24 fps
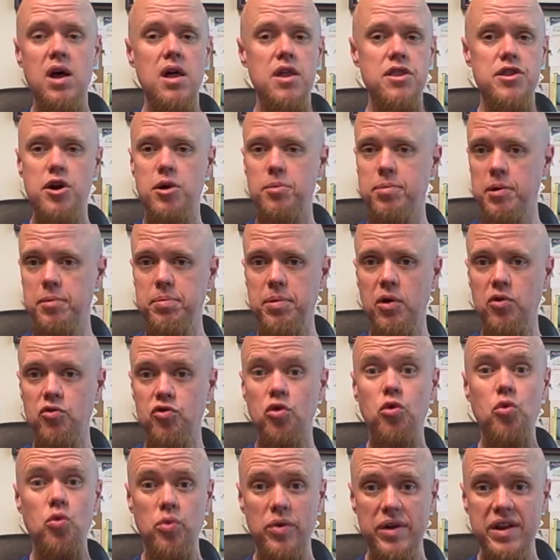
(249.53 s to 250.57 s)
Their
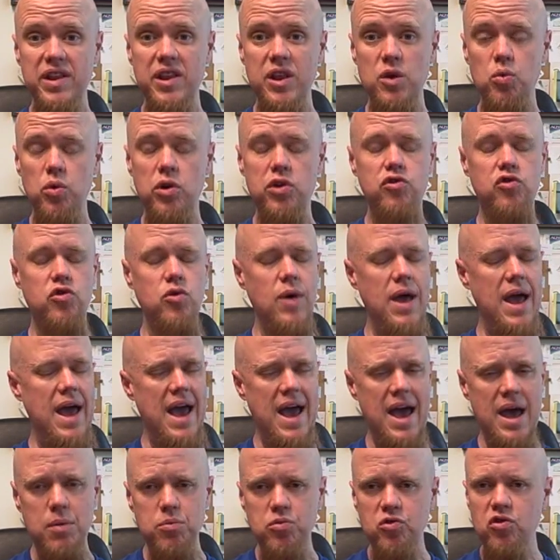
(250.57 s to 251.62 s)
proposal really would do
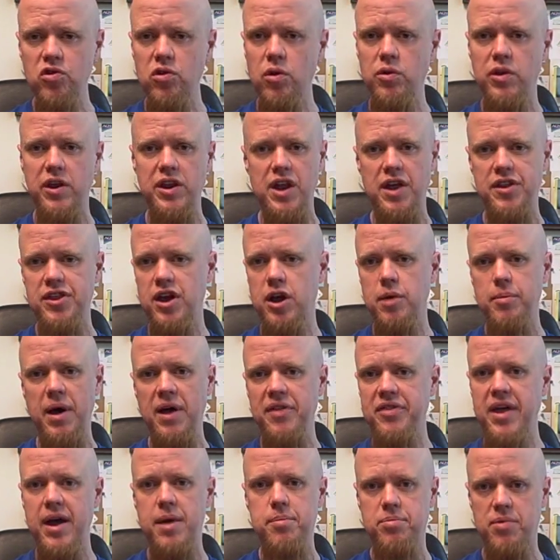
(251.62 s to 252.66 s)
absolutely nothing
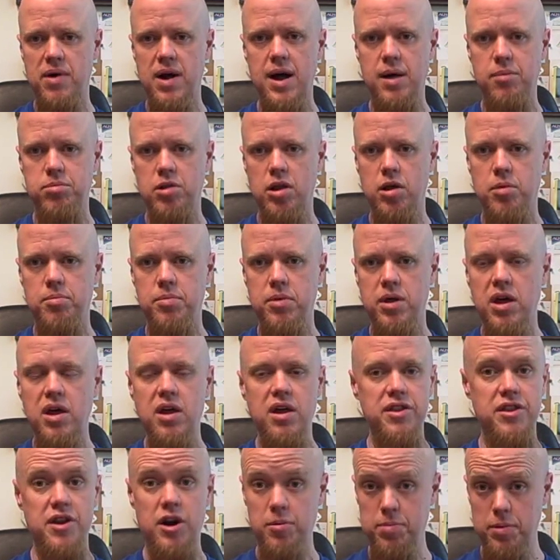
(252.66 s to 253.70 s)
about that problem.
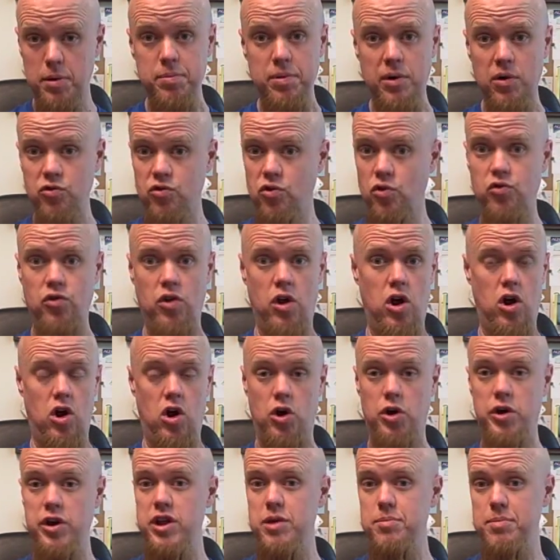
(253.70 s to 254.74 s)
Their proposal's
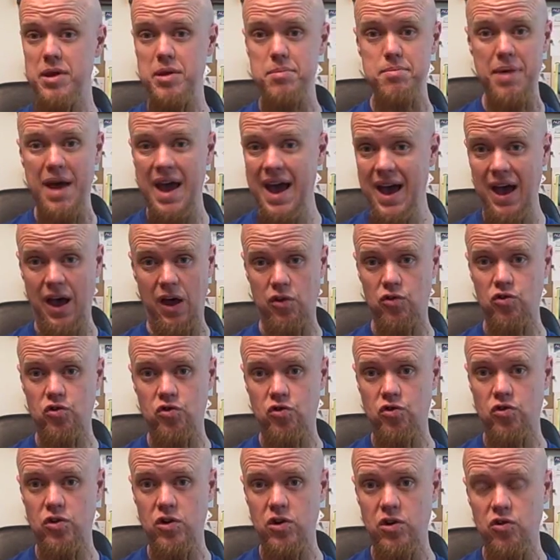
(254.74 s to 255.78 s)
already been
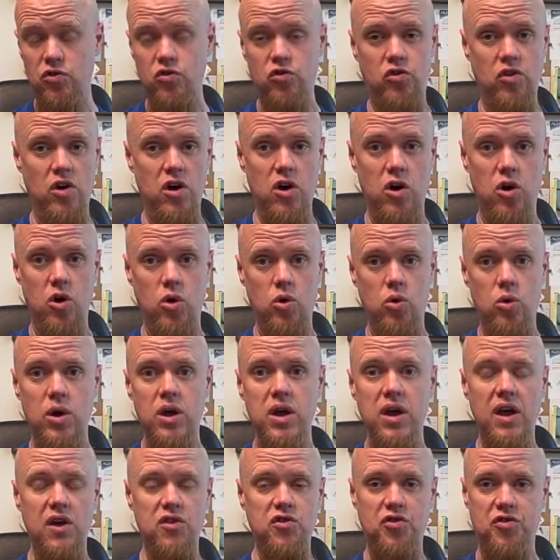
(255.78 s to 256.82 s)
passed. So,
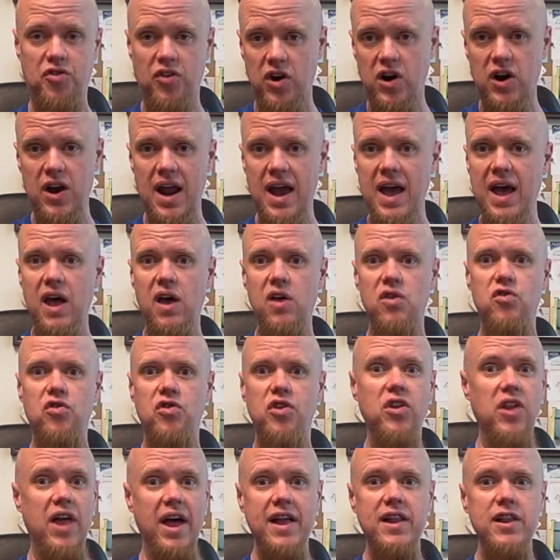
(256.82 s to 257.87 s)
as far as the
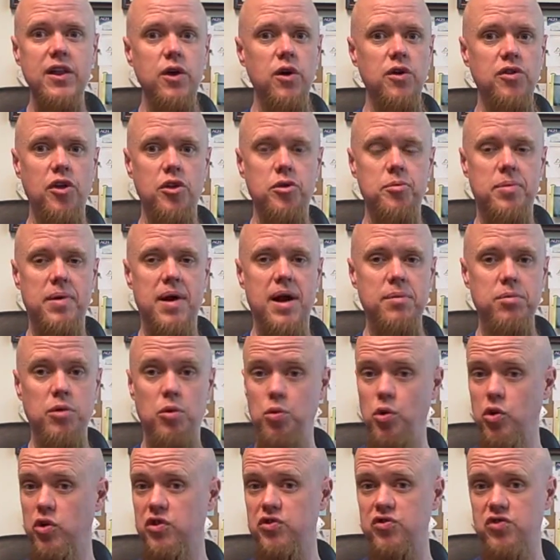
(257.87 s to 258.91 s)
likelihood that the problem
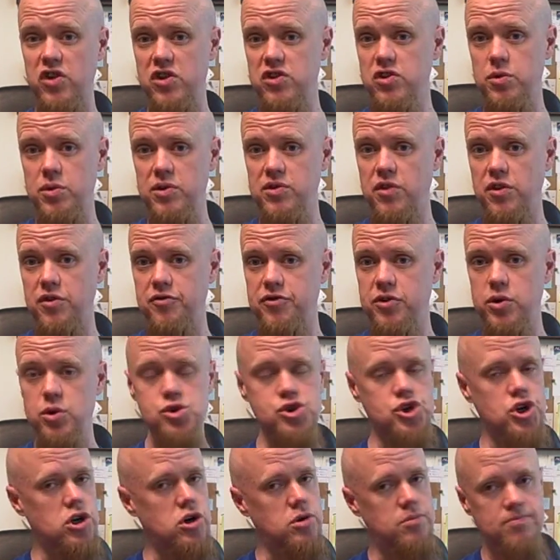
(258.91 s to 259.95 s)
will continue into the
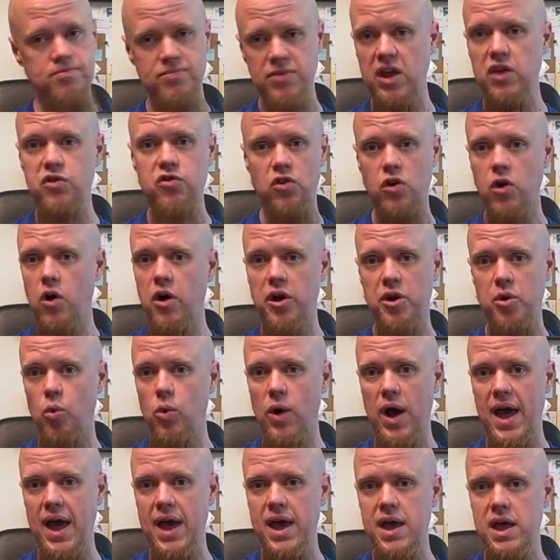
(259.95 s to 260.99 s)
future, it's gone
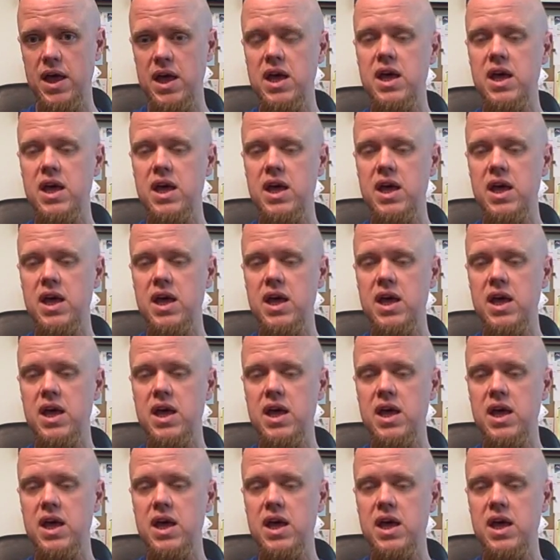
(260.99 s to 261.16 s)
away.